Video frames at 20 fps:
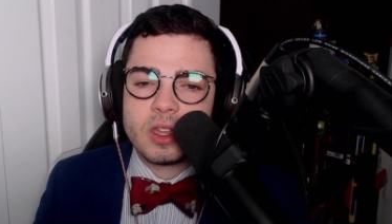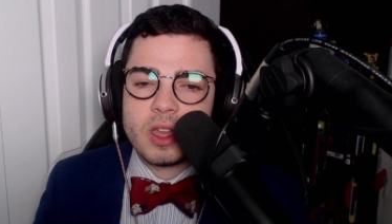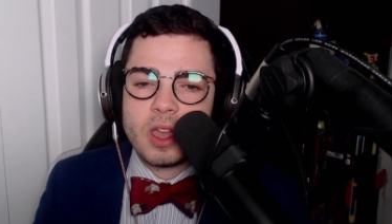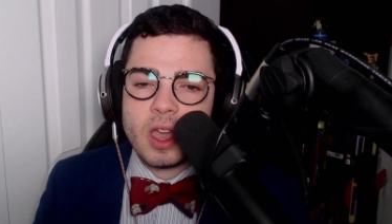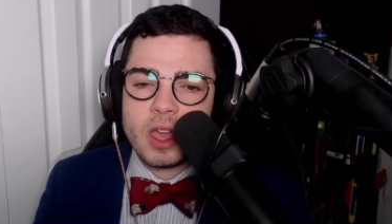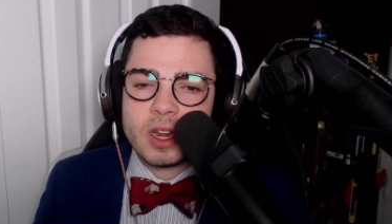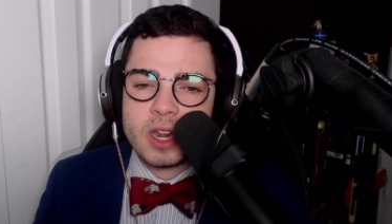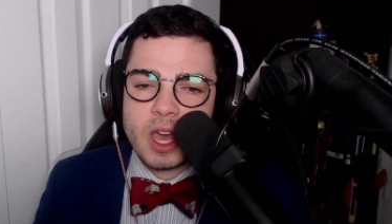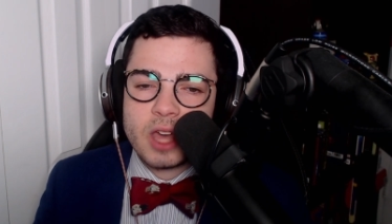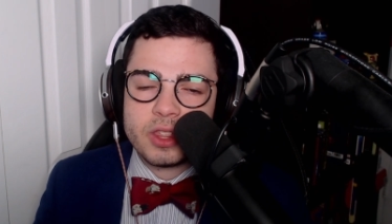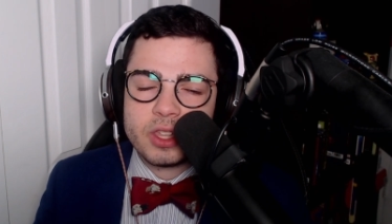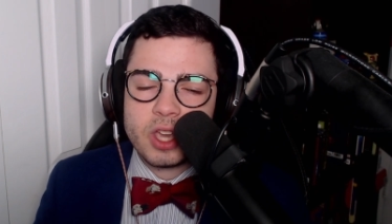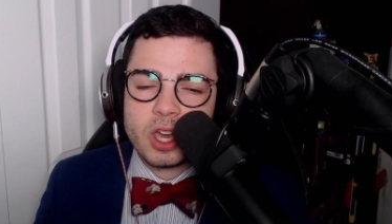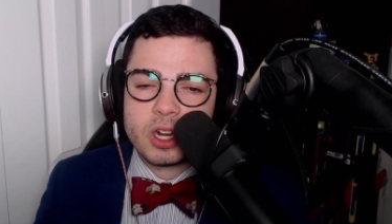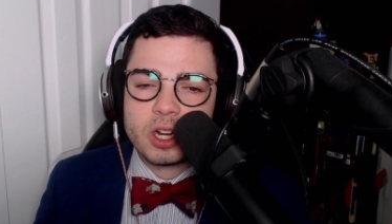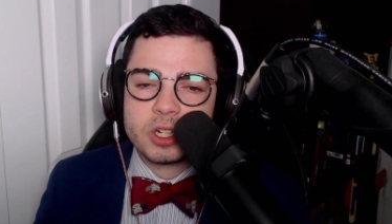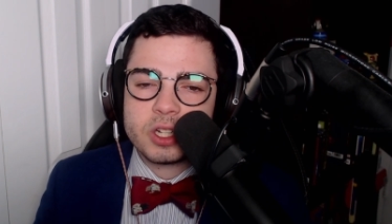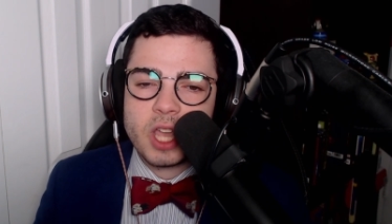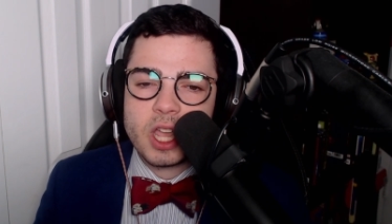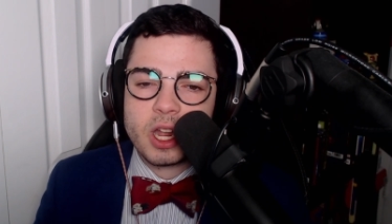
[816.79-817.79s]
And now the
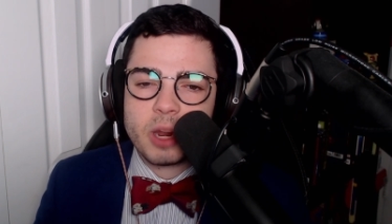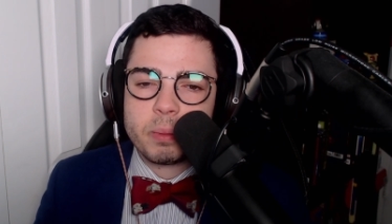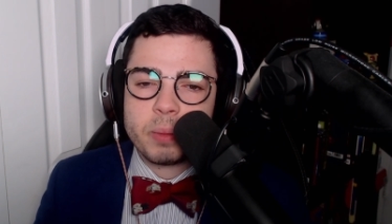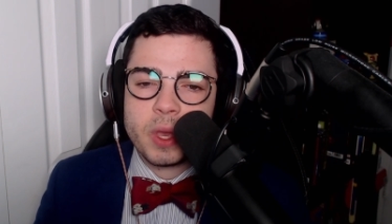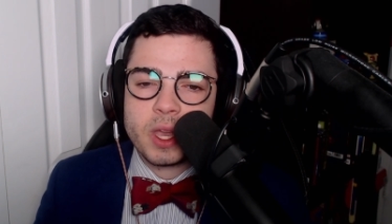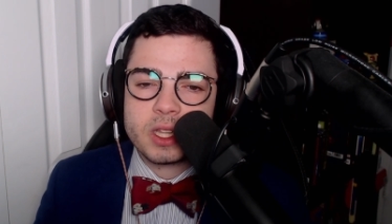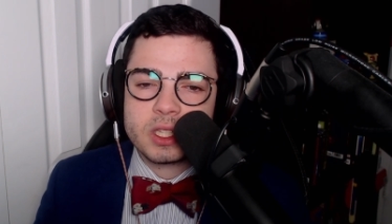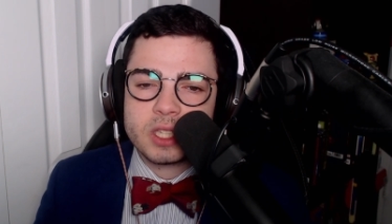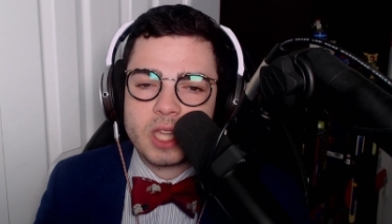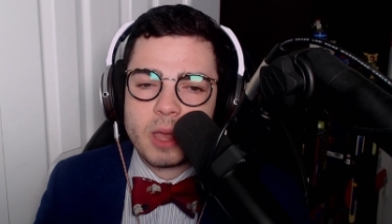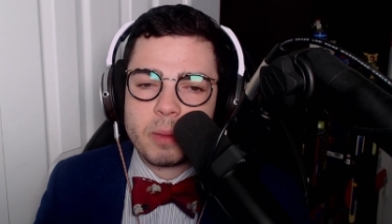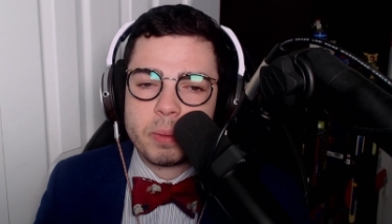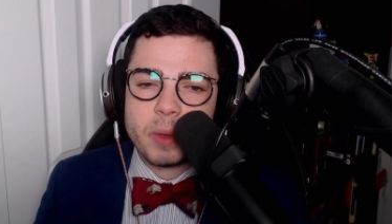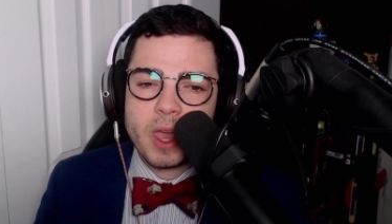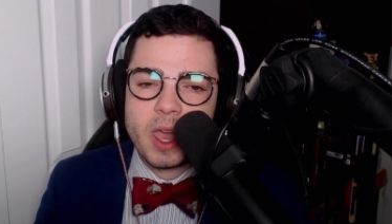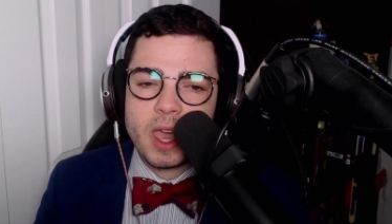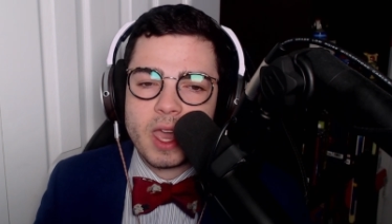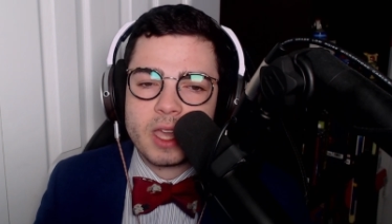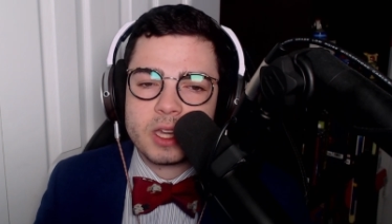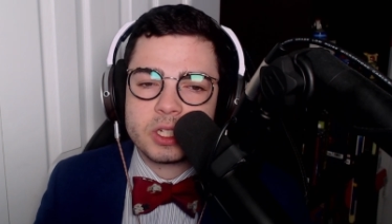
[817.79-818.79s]
Undertaker picks up
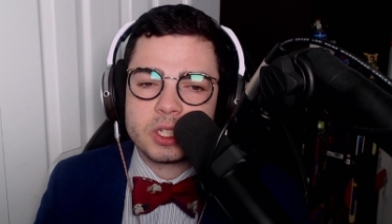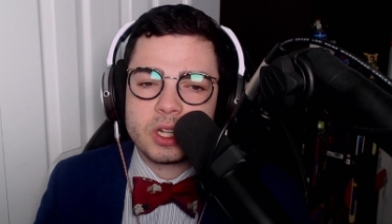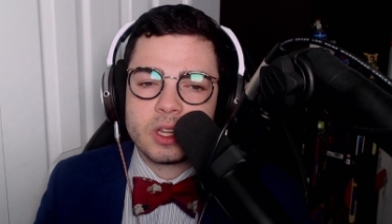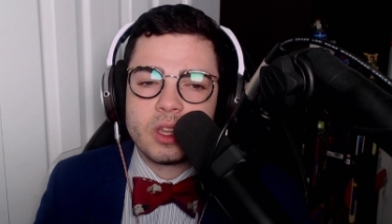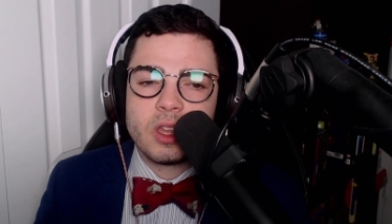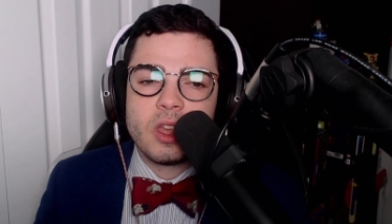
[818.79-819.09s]
Edge.